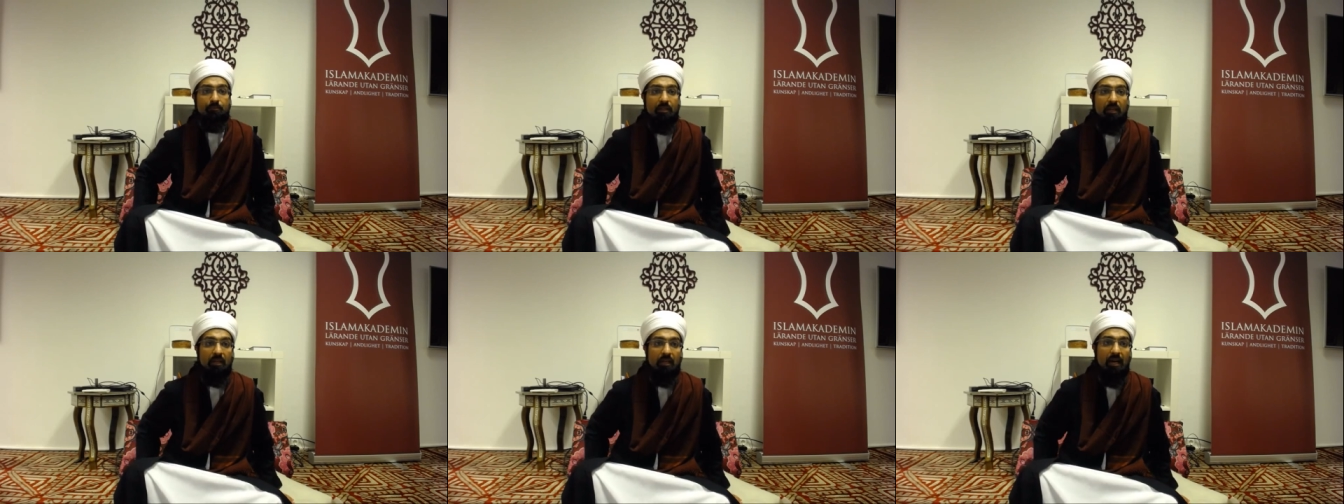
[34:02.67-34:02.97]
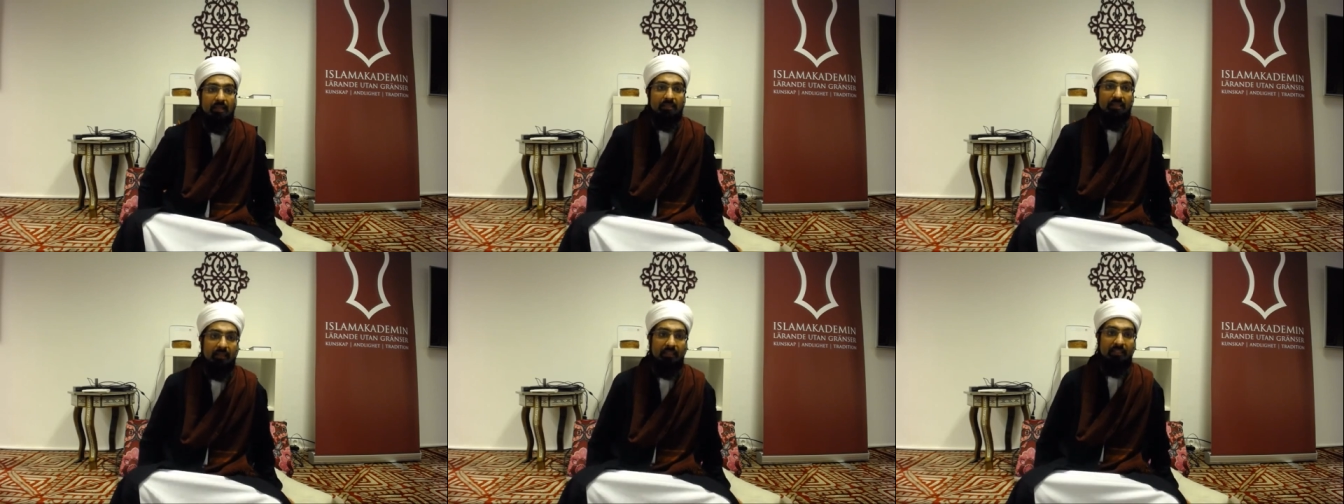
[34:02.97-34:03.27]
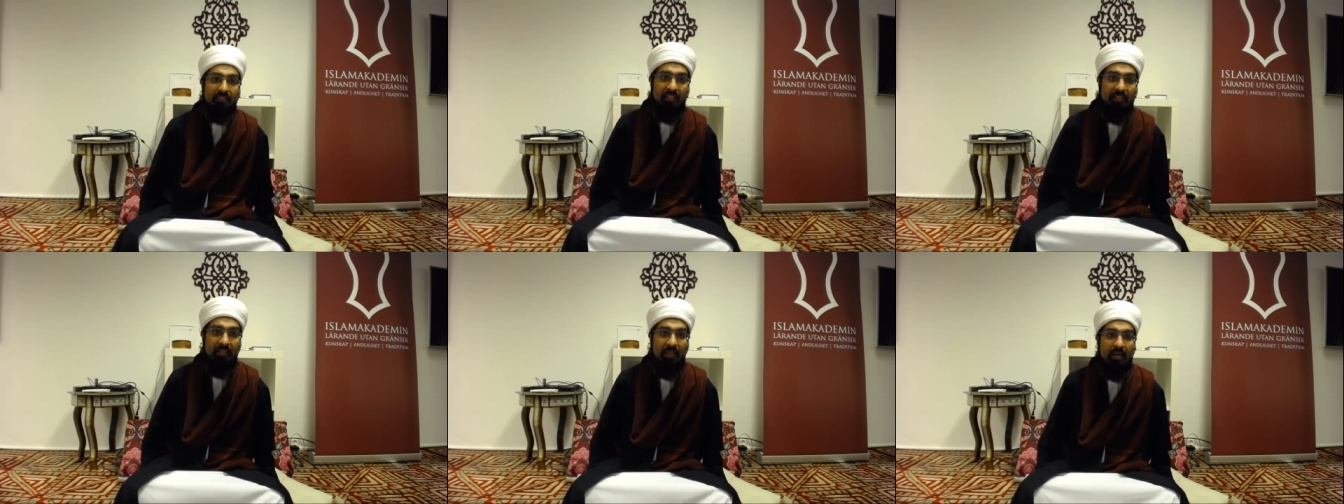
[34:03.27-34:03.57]
Qadir
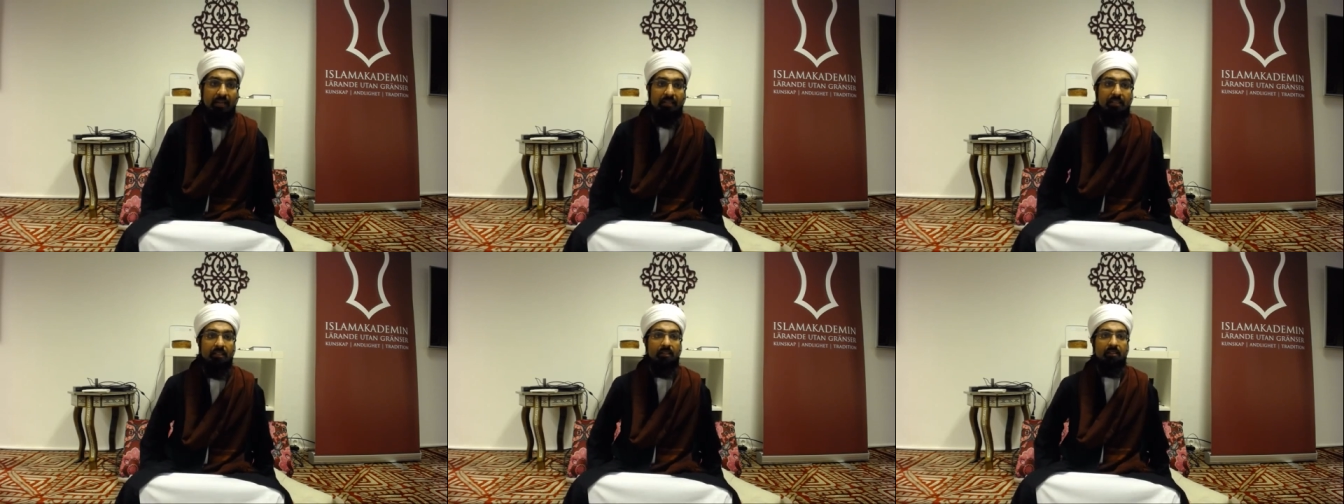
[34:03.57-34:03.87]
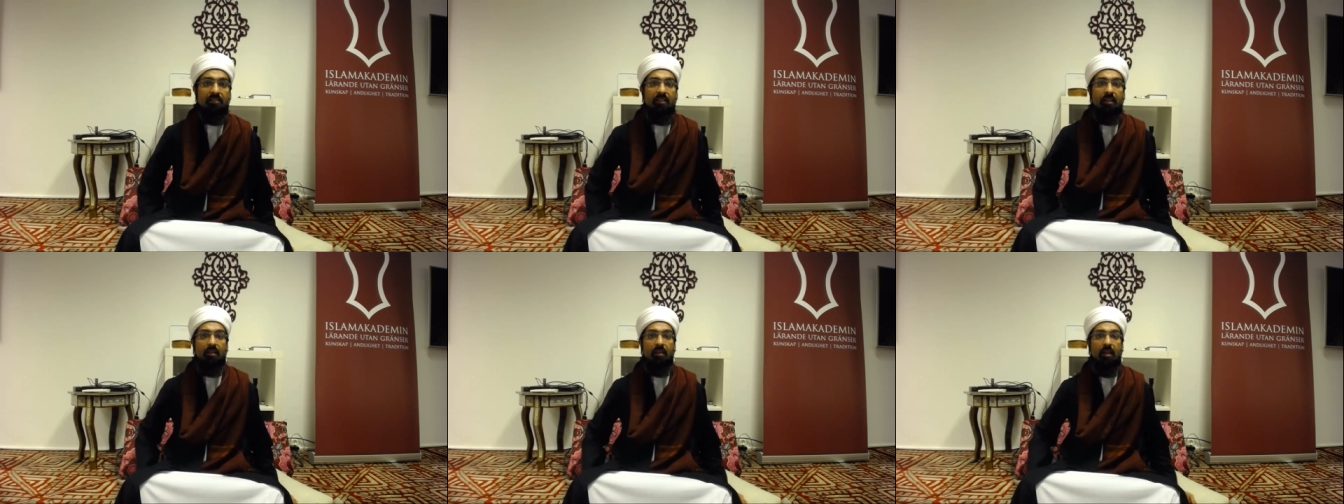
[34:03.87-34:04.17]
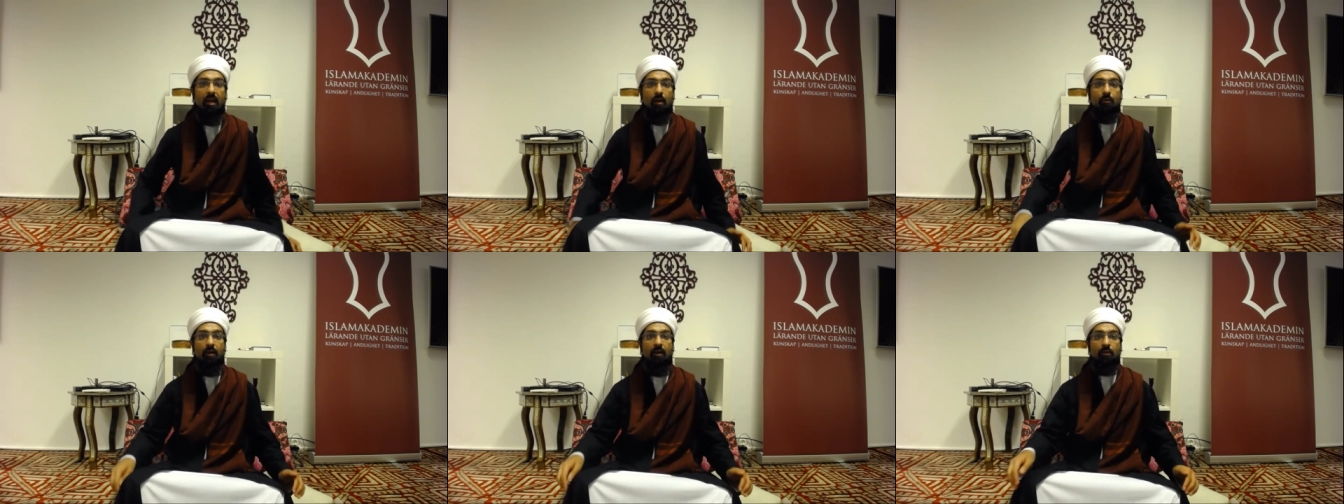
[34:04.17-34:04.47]
al-Jailani
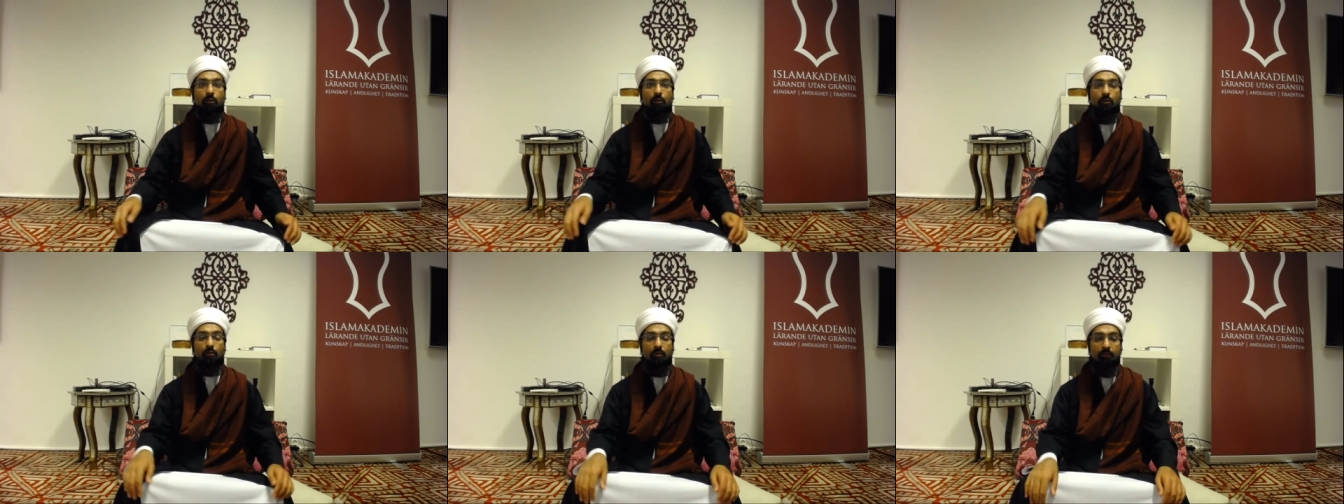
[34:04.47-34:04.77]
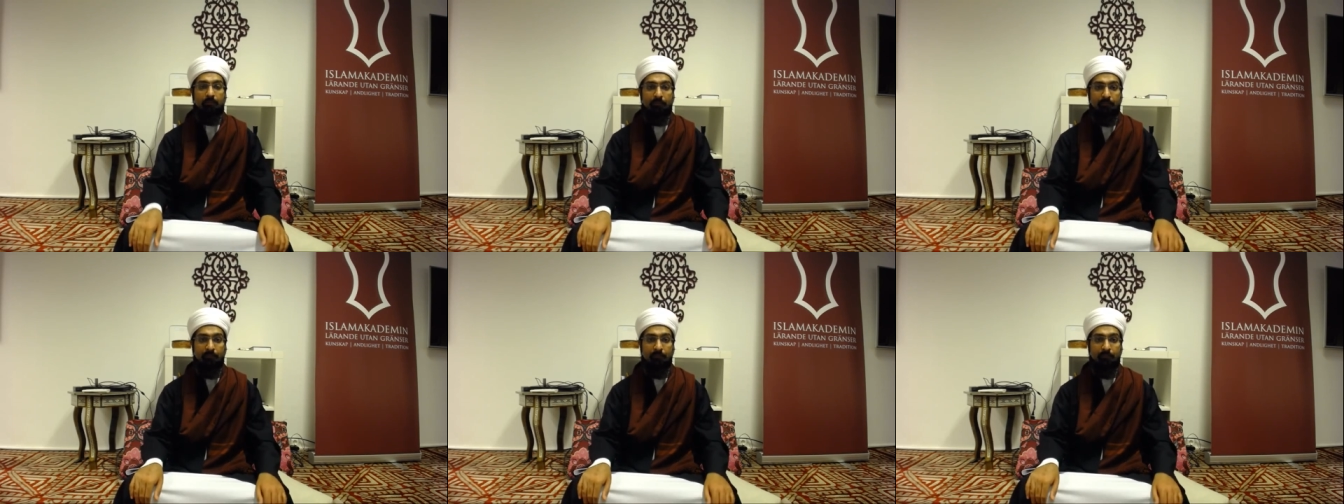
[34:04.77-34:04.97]
radiallahu anhu.